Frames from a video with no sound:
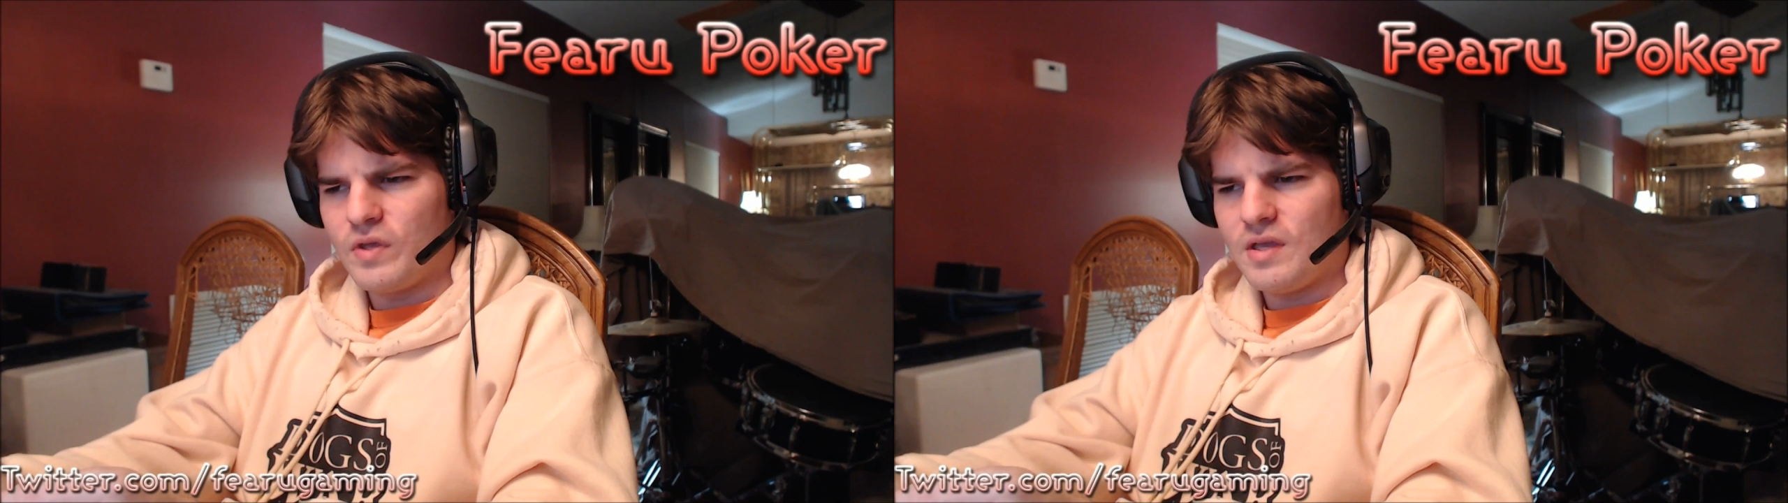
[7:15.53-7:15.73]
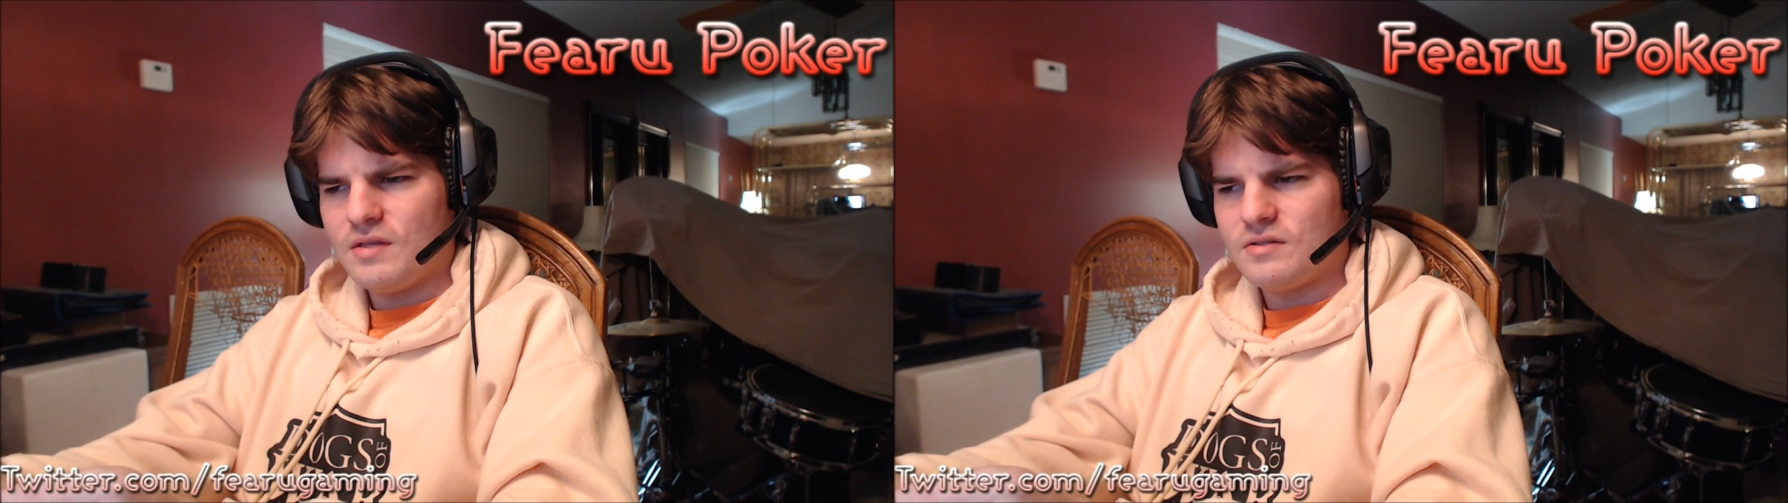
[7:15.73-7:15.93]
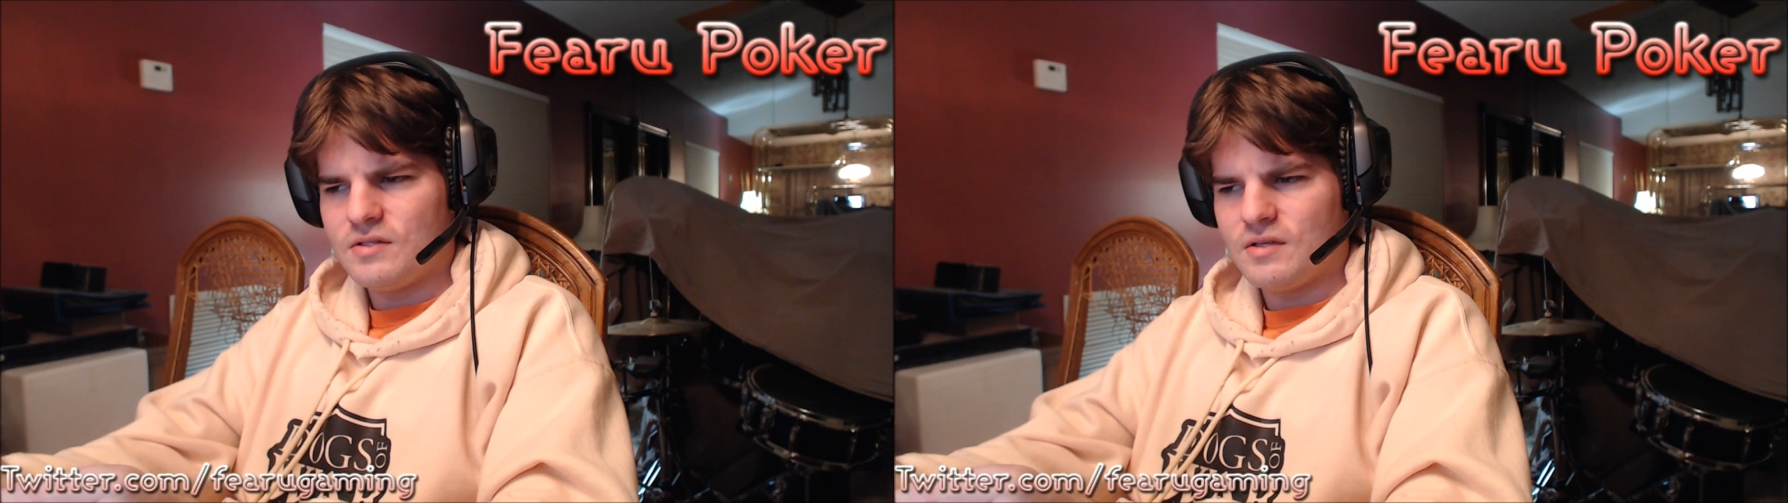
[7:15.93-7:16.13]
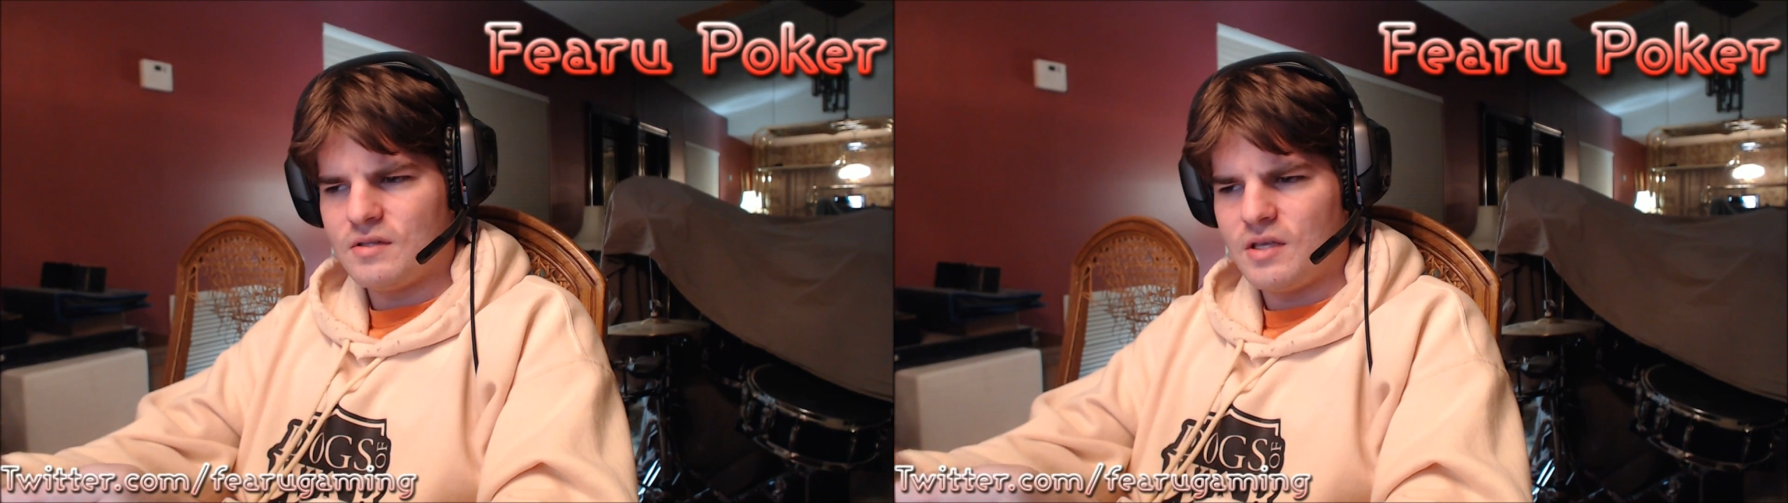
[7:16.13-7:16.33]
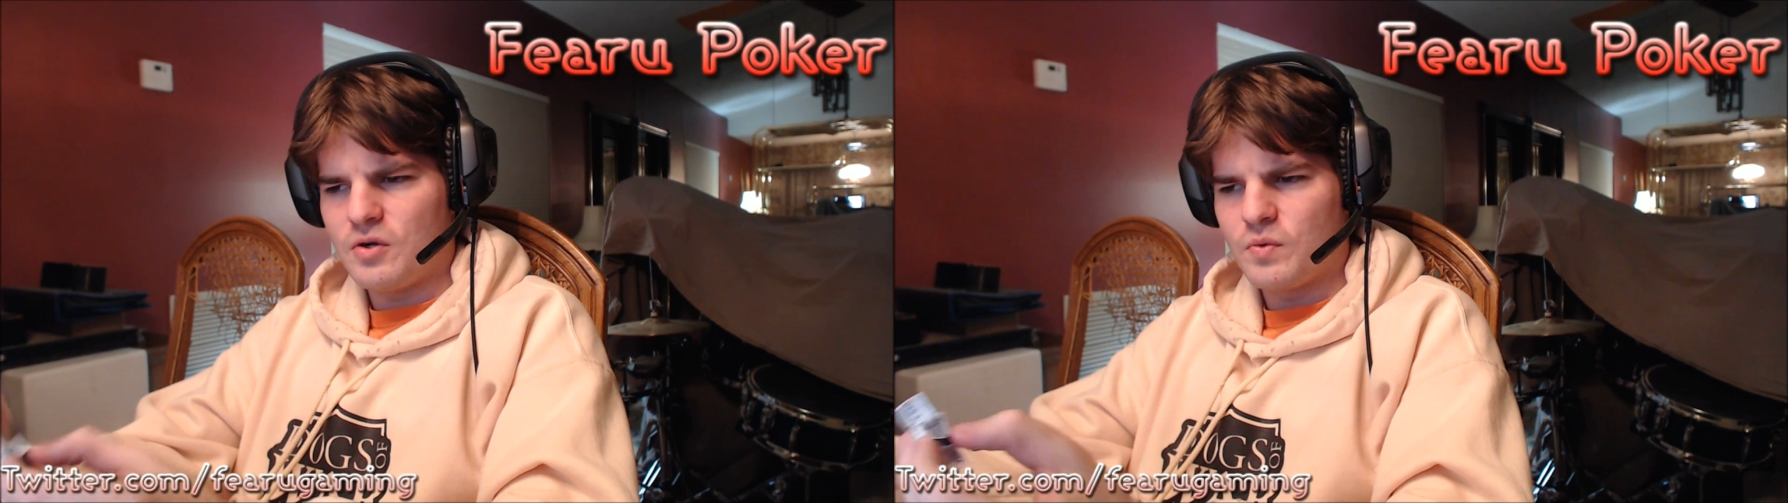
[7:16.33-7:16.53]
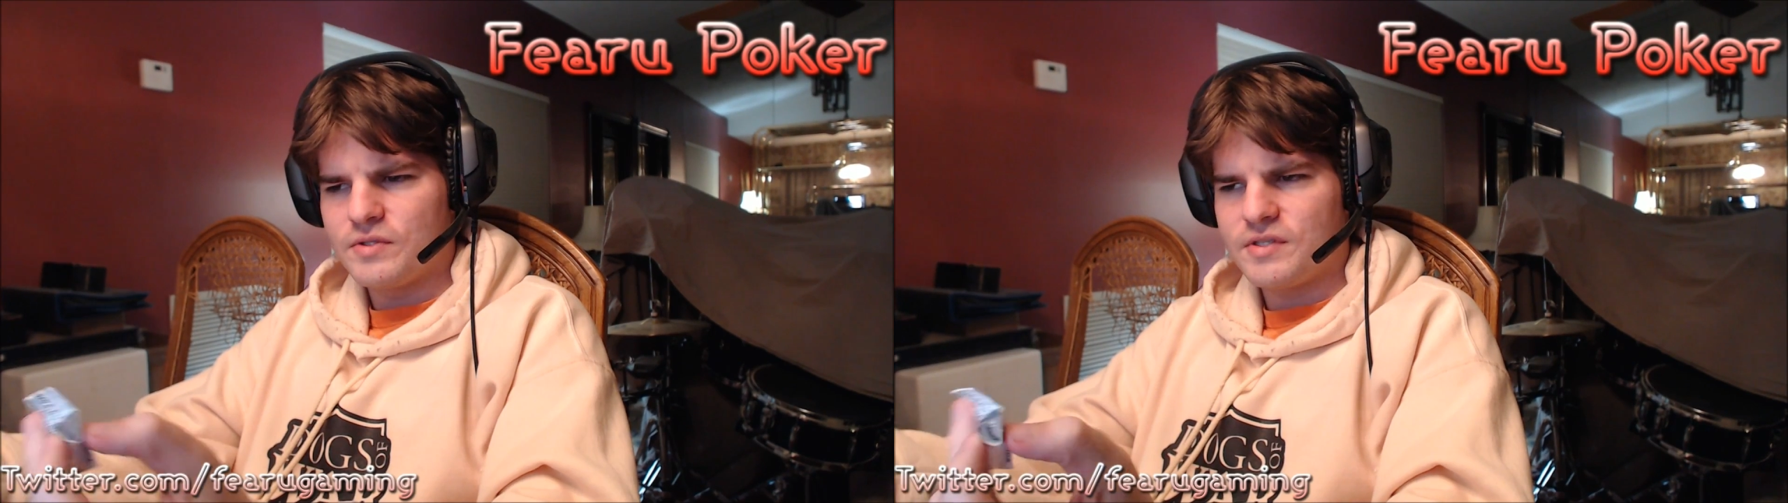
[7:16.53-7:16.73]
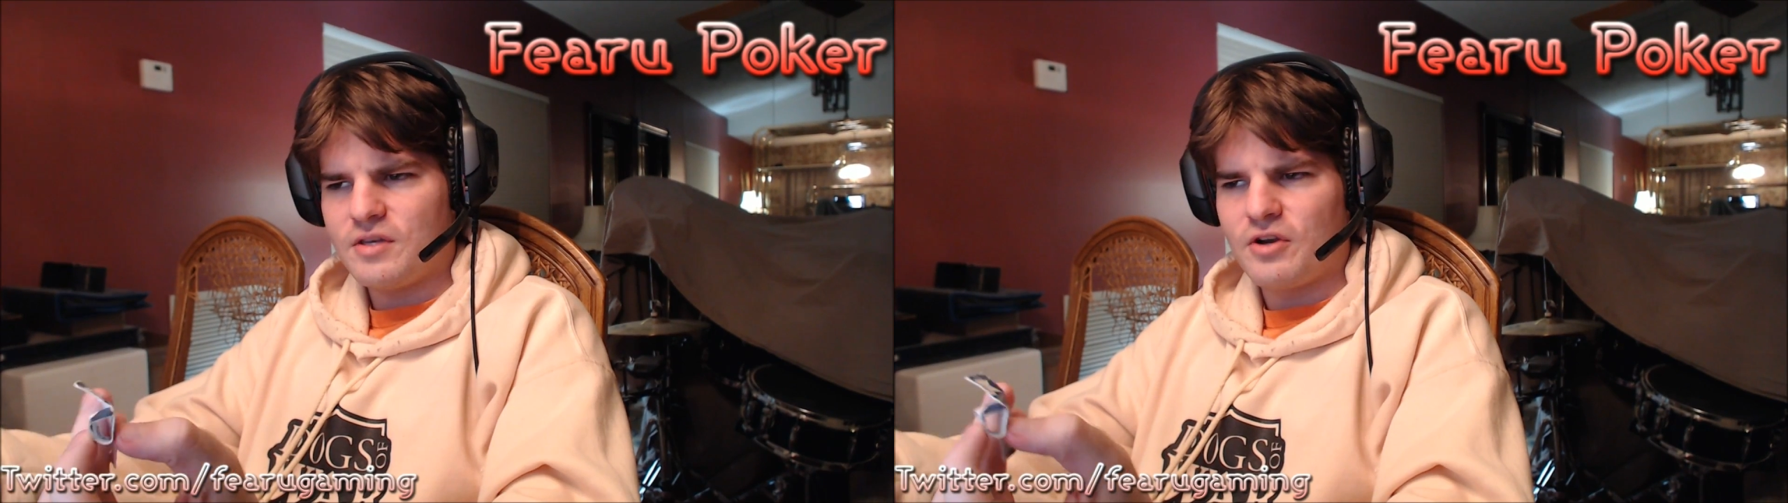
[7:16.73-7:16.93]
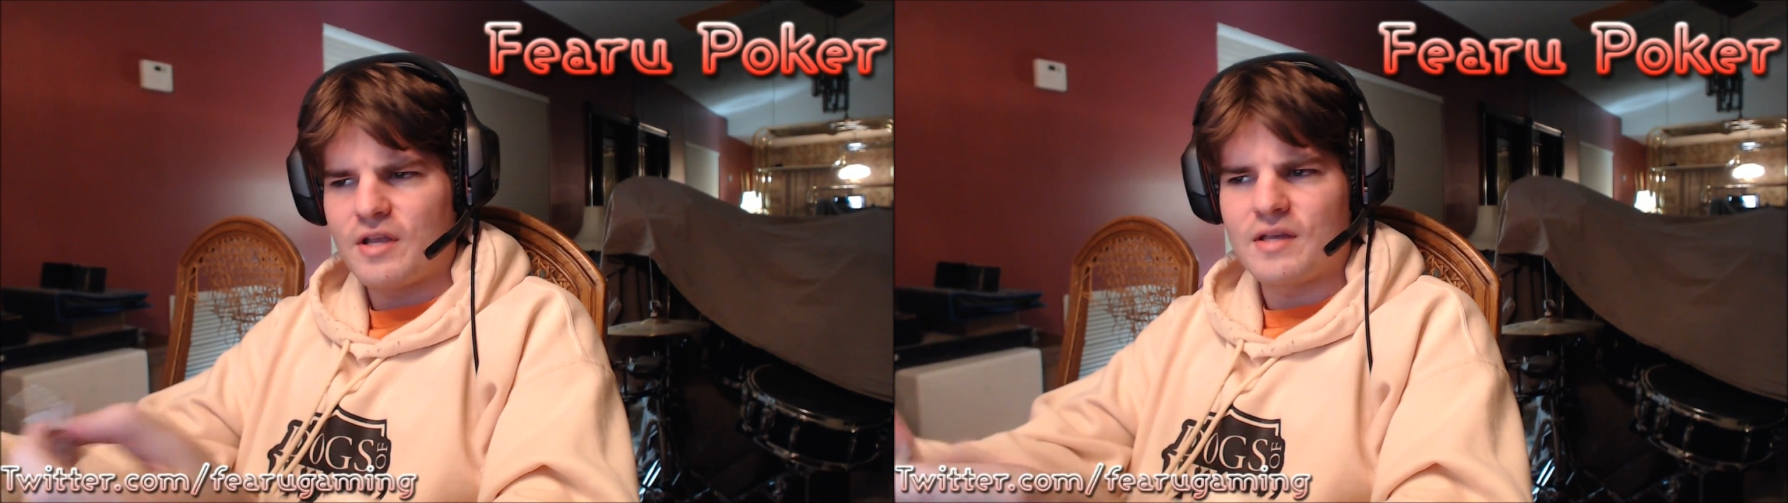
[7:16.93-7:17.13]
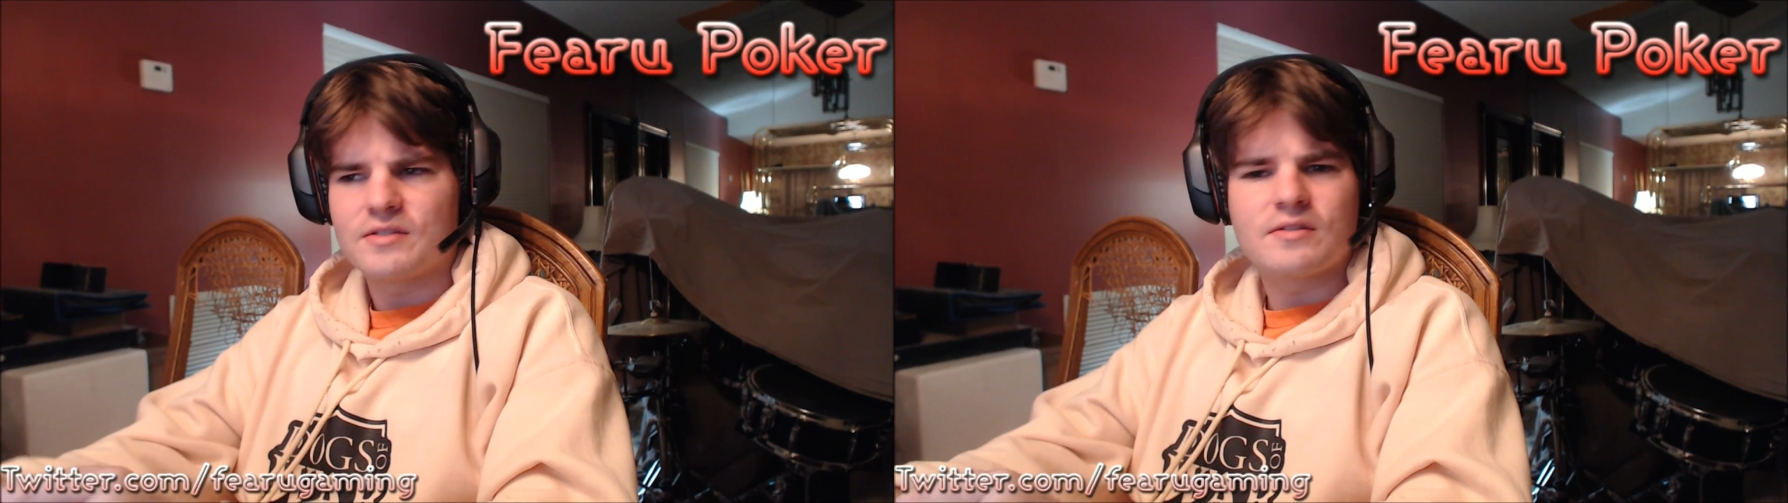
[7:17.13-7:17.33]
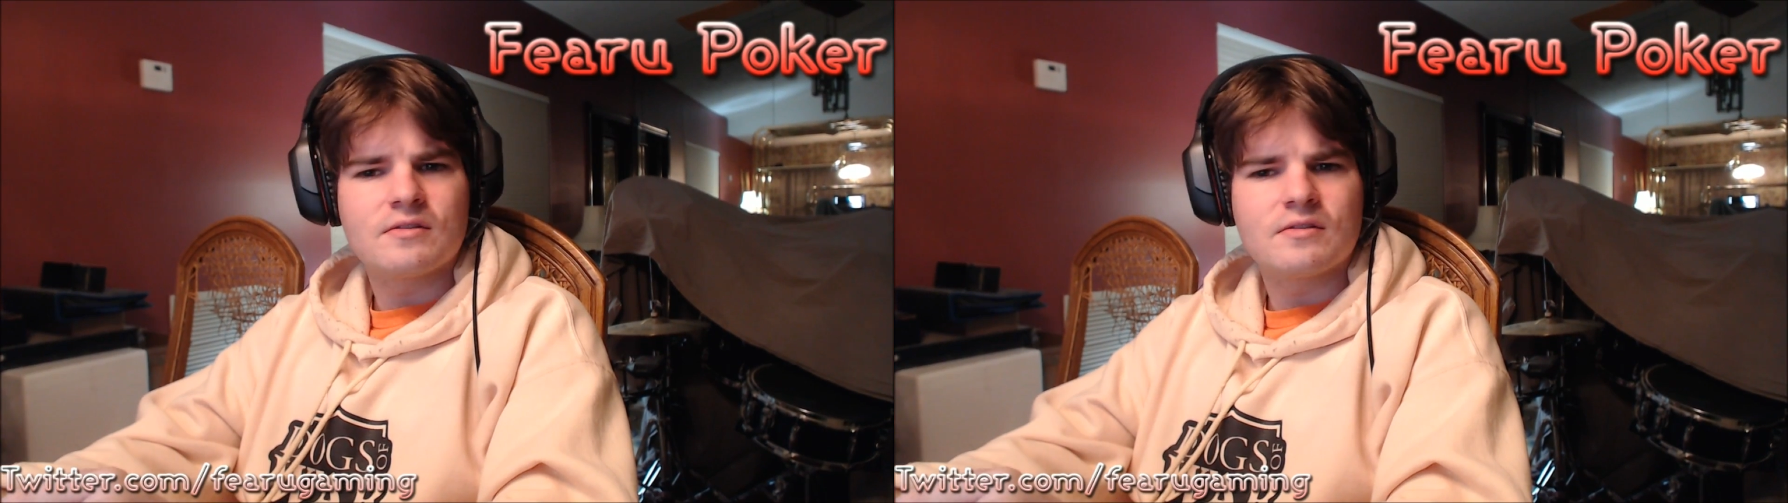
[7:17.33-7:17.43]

into later ones later, I guess.